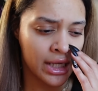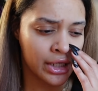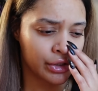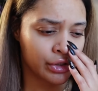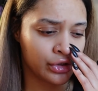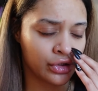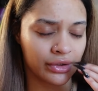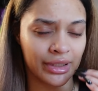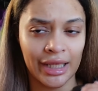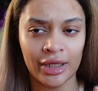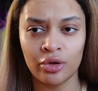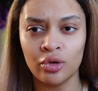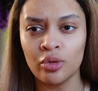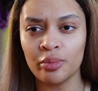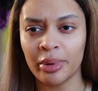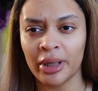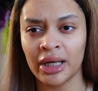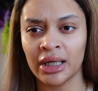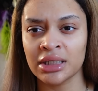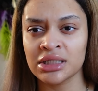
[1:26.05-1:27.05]
you know, like
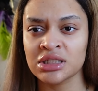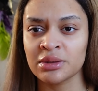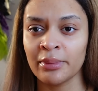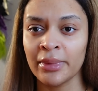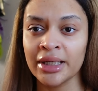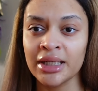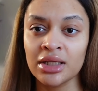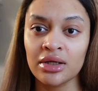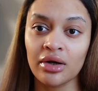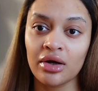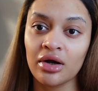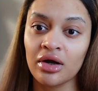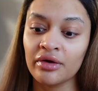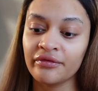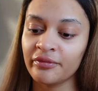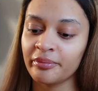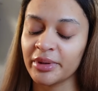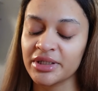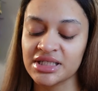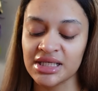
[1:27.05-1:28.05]
coupons, money
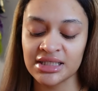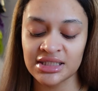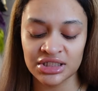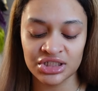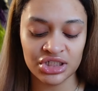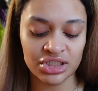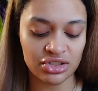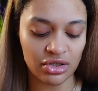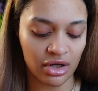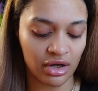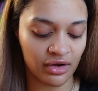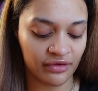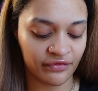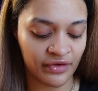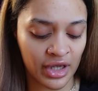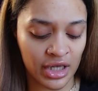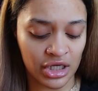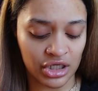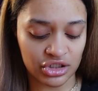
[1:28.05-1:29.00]
off, percentages off.